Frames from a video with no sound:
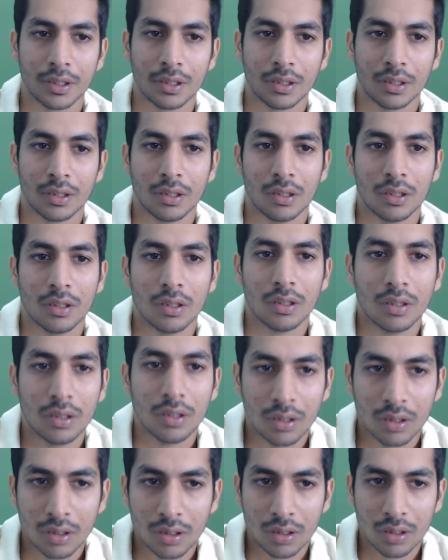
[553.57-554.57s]

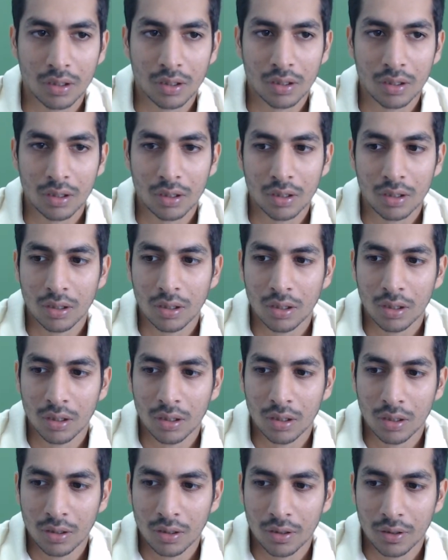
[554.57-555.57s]

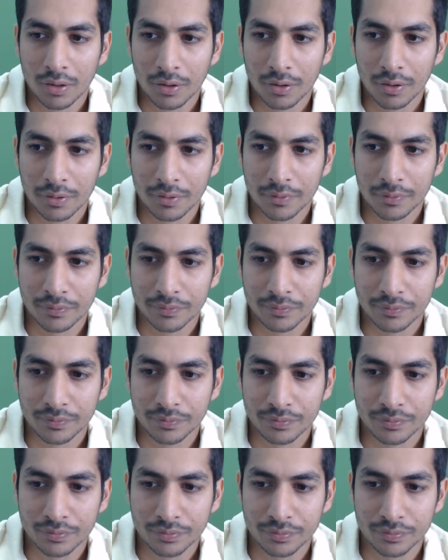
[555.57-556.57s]

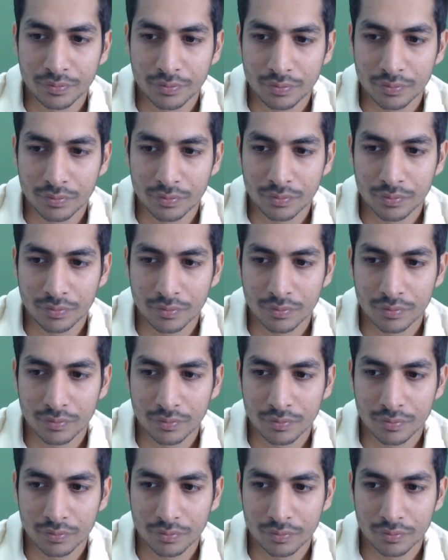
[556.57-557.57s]

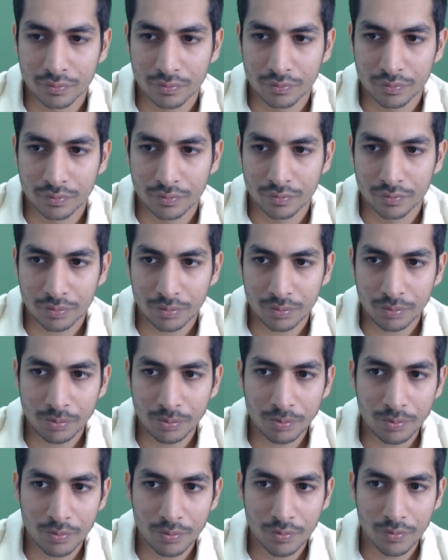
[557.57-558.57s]

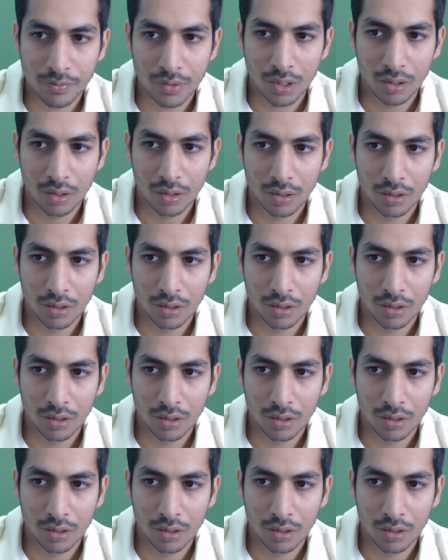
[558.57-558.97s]
[no speech]